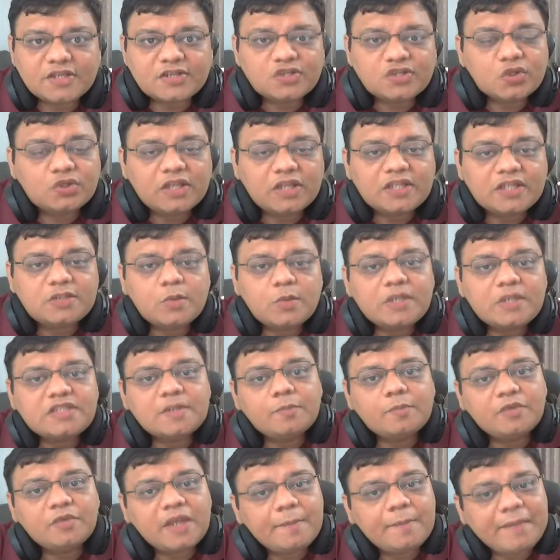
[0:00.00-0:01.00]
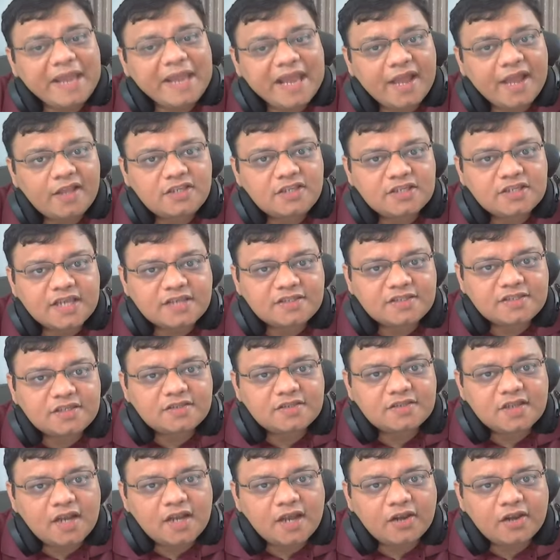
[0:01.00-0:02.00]
So that's why sometimes edge cases
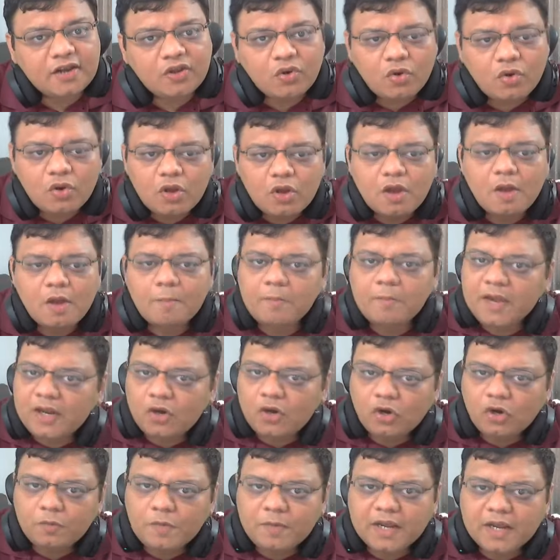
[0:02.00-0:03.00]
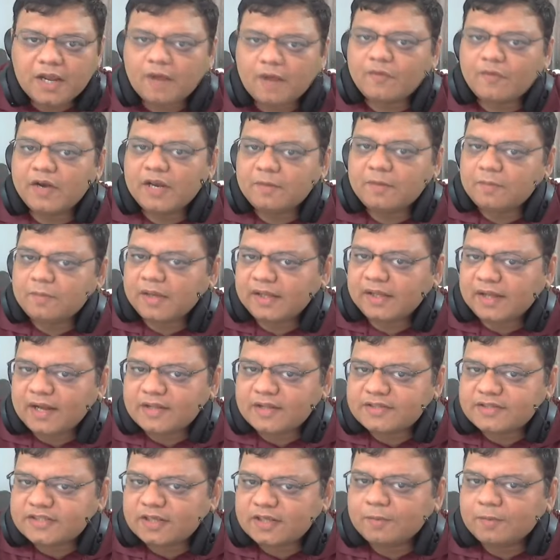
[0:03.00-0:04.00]
scenario may not be covered in my
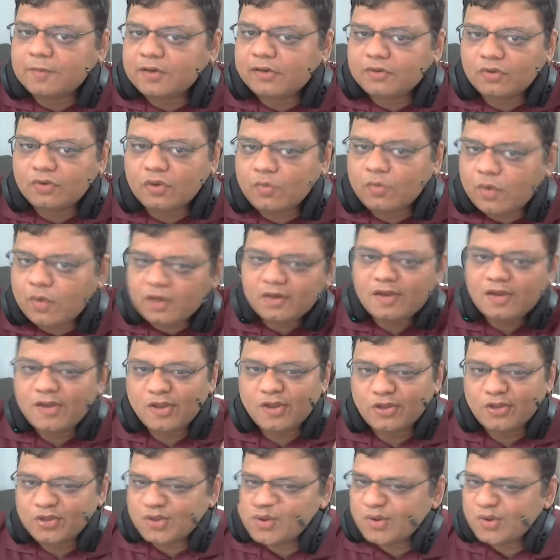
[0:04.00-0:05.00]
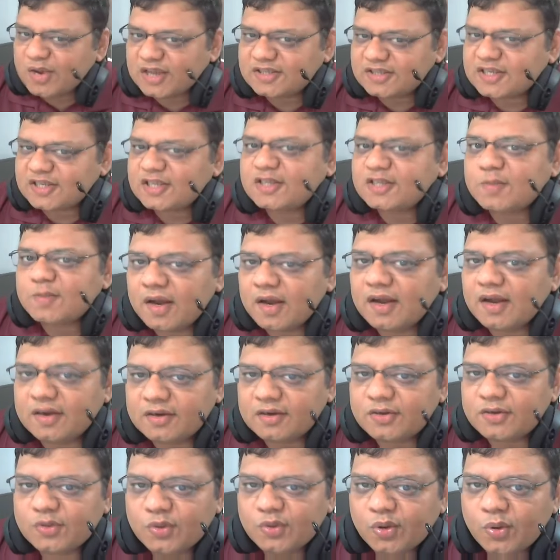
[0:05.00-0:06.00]
answer, but you know what? You guys are smart
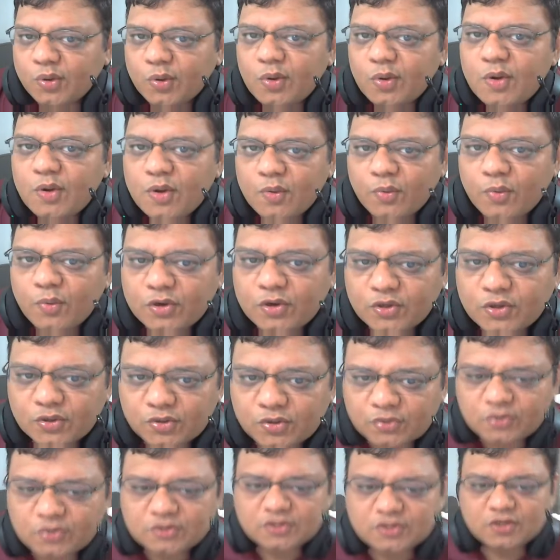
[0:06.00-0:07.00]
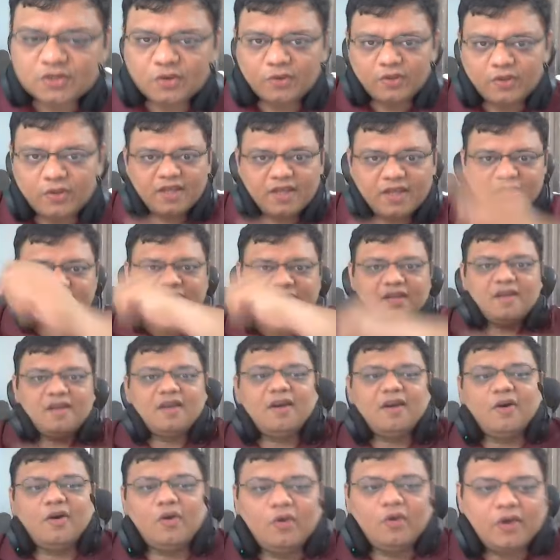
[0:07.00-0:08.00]
to know what to do. So yes,
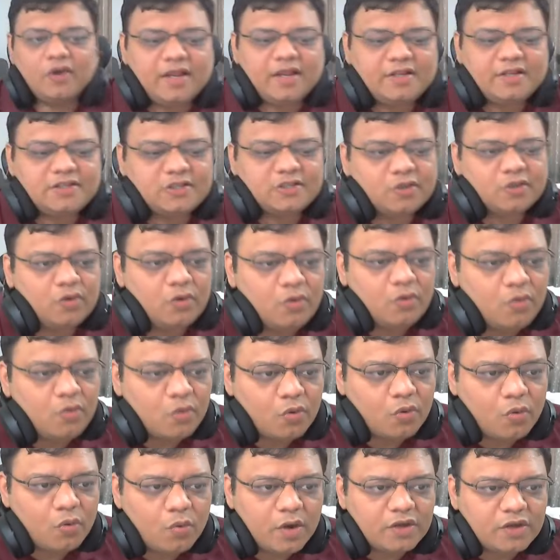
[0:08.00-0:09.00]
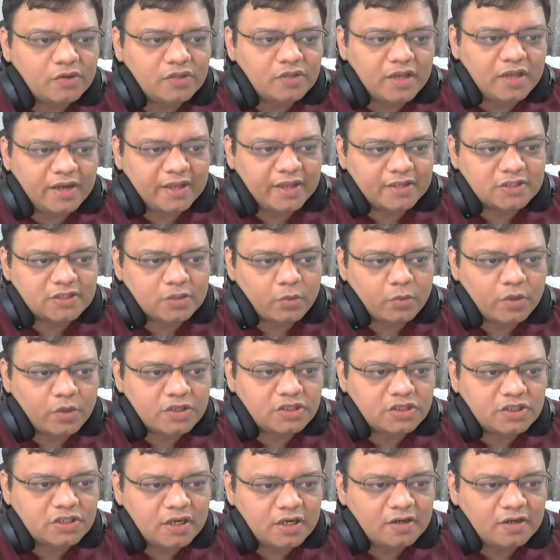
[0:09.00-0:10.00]
all right. So over to the next
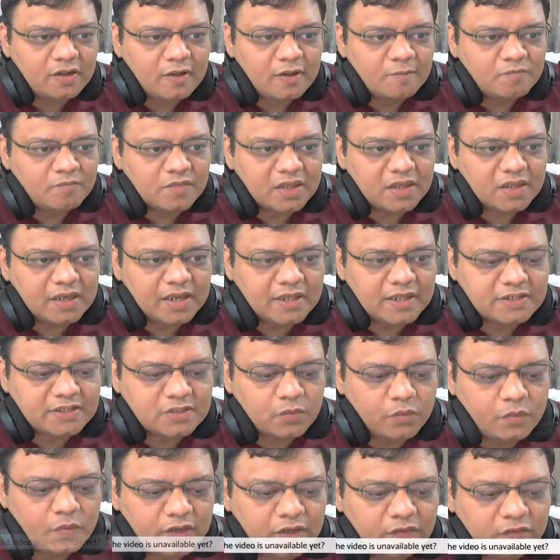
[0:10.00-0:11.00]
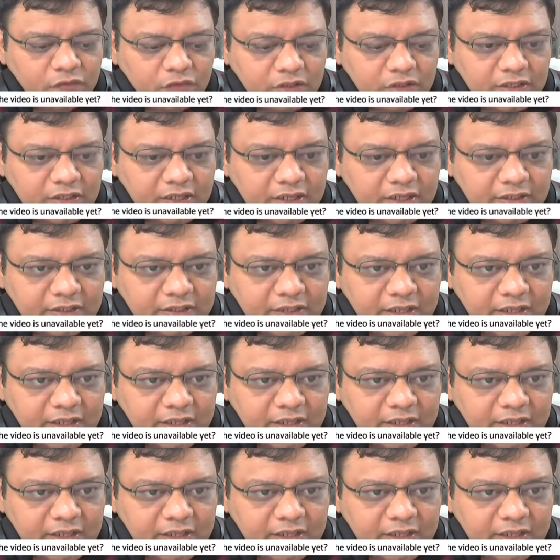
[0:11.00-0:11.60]
question. Let's wait for that.